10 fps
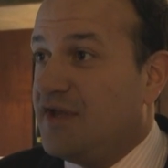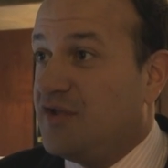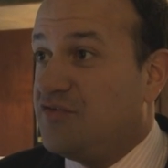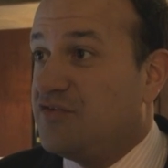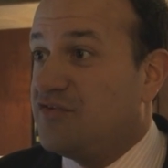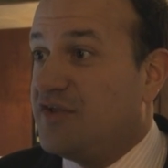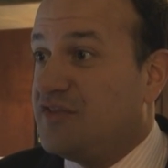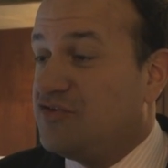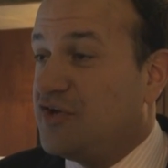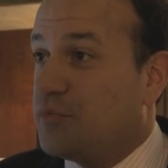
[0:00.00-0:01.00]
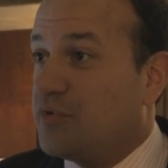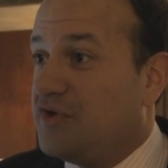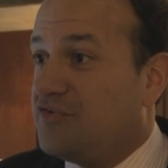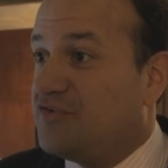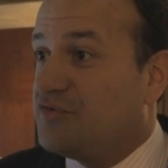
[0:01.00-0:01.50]
uh, since then, the share
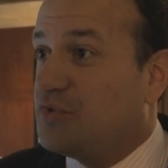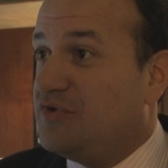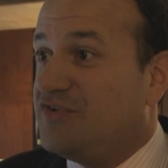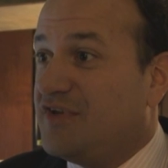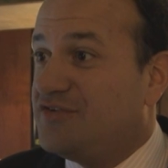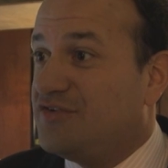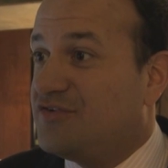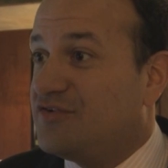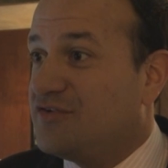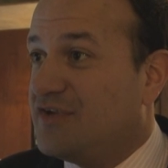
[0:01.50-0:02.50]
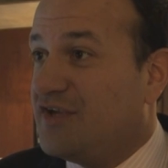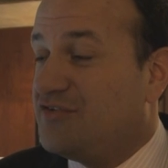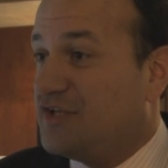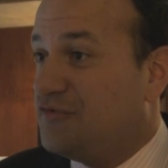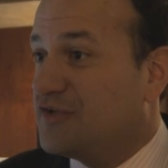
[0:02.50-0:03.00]
price has appreciated uh,
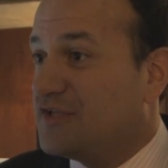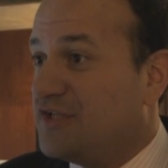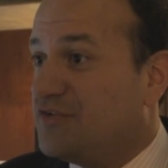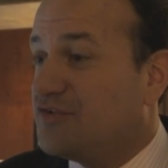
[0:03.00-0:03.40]
significantly.